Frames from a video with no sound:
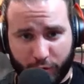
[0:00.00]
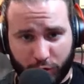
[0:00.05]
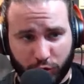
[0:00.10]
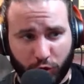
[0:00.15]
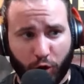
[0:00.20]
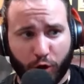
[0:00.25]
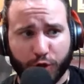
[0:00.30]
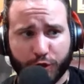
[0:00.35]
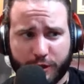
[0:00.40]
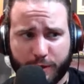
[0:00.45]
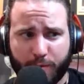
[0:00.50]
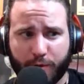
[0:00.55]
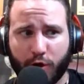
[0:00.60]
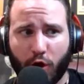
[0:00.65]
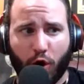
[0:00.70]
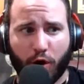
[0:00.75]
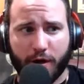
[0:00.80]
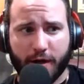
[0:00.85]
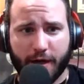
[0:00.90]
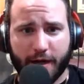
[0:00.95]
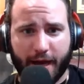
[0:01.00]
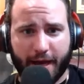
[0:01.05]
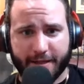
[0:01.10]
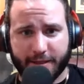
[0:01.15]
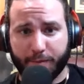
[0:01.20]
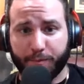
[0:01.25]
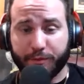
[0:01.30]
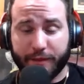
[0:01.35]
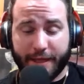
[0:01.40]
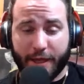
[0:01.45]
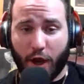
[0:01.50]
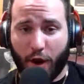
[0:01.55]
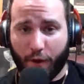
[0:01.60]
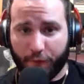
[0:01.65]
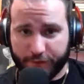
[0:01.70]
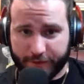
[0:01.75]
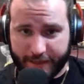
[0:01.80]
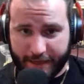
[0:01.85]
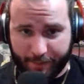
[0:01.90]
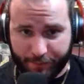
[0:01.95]
They're largely regarded as a
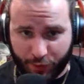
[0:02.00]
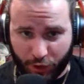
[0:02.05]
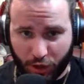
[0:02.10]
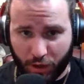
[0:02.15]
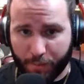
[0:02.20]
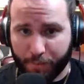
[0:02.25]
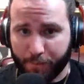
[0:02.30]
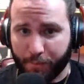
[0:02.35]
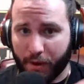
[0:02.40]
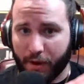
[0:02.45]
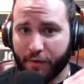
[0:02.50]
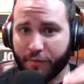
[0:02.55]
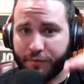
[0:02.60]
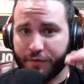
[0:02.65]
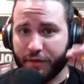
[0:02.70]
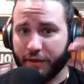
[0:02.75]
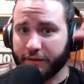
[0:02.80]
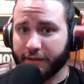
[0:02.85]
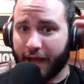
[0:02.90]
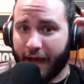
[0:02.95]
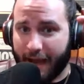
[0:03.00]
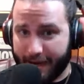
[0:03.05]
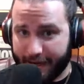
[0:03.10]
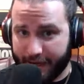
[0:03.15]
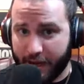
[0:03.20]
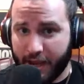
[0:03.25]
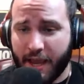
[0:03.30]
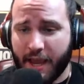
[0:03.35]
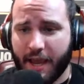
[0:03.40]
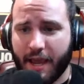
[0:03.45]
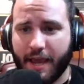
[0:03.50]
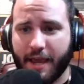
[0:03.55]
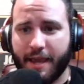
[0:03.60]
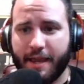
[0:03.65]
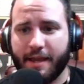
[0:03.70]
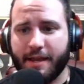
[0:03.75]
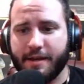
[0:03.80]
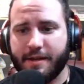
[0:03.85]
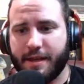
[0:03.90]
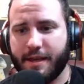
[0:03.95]
playoff team. They're above the line.
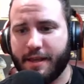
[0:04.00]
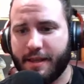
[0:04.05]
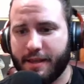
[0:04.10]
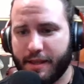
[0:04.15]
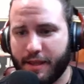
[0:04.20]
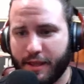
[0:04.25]
And